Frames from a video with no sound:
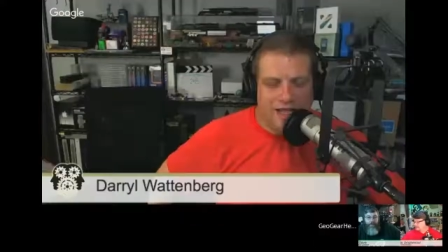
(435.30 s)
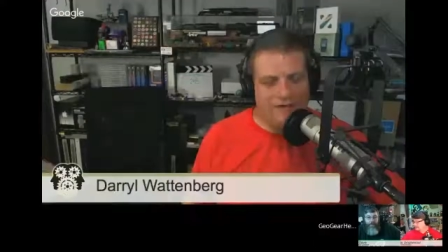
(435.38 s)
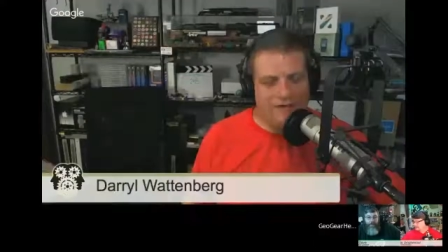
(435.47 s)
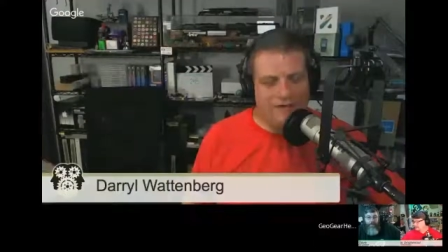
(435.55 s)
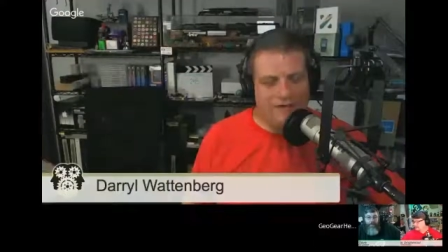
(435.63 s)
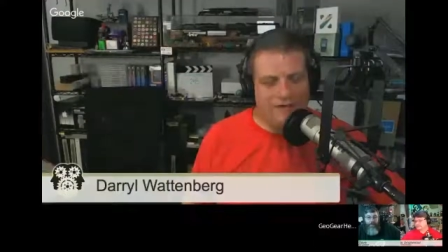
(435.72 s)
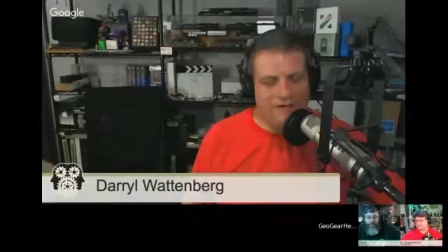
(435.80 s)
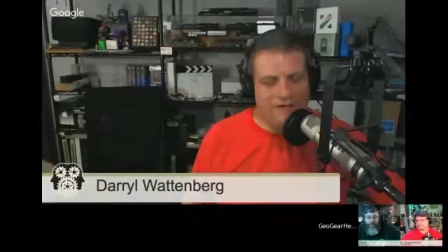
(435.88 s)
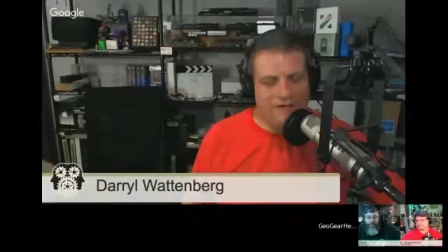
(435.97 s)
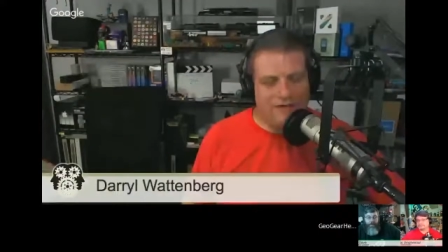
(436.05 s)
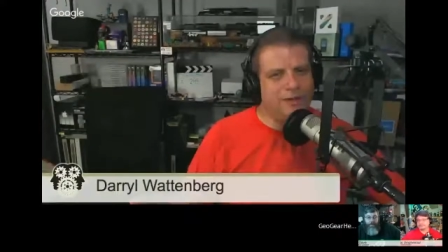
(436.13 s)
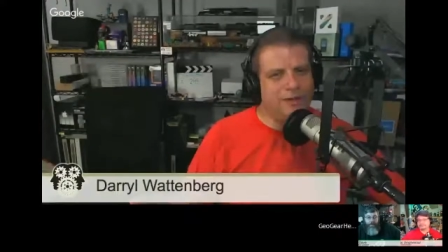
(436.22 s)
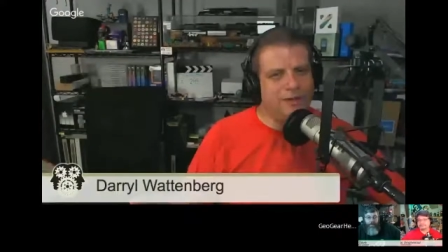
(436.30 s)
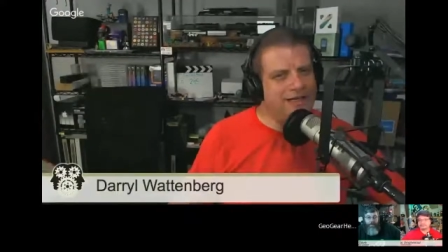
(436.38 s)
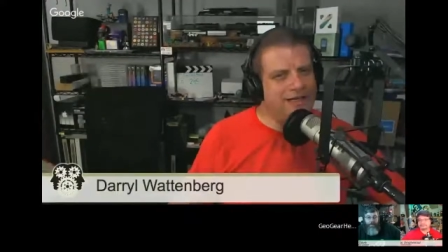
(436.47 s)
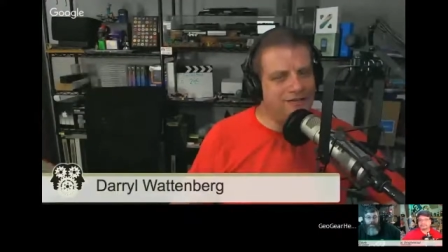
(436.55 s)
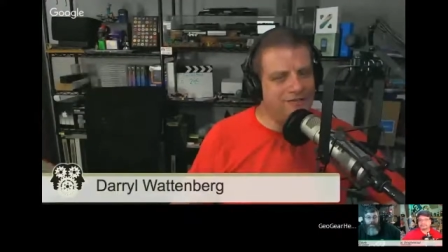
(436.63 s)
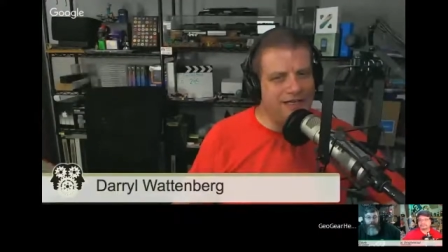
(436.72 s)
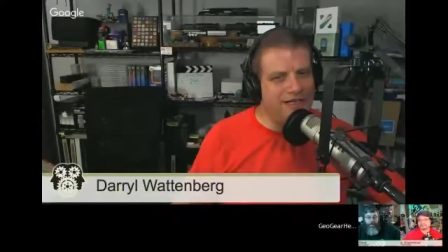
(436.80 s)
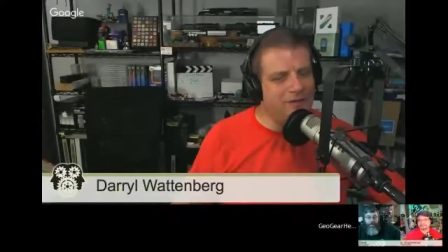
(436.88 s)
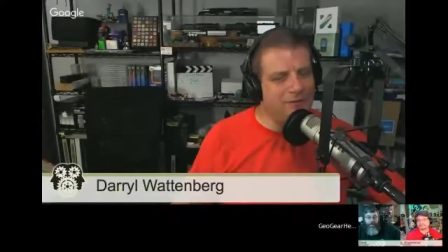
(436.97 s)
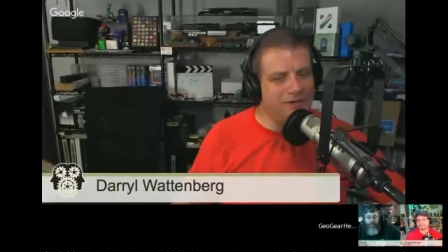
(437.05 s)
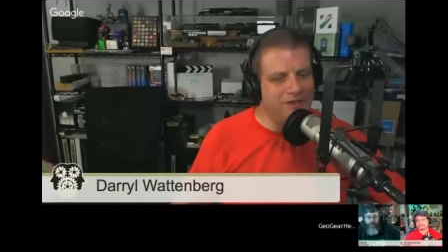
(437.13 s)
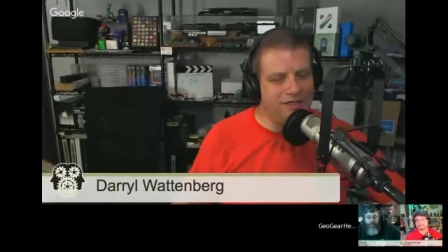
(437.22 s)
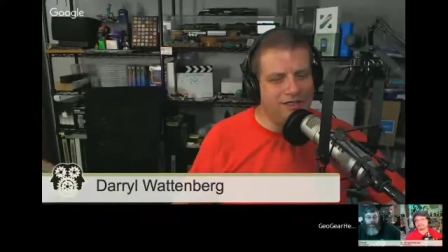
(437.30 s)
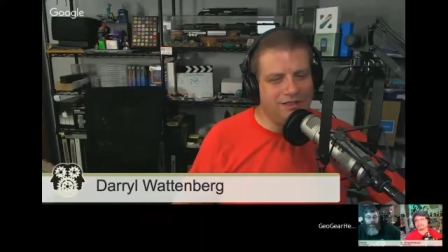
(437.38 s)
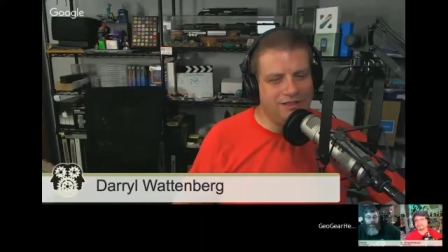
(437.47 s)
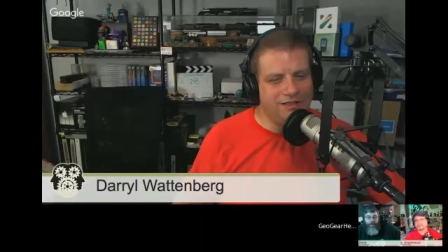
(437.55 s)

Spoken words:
even done 20 weeks of that, I don't think.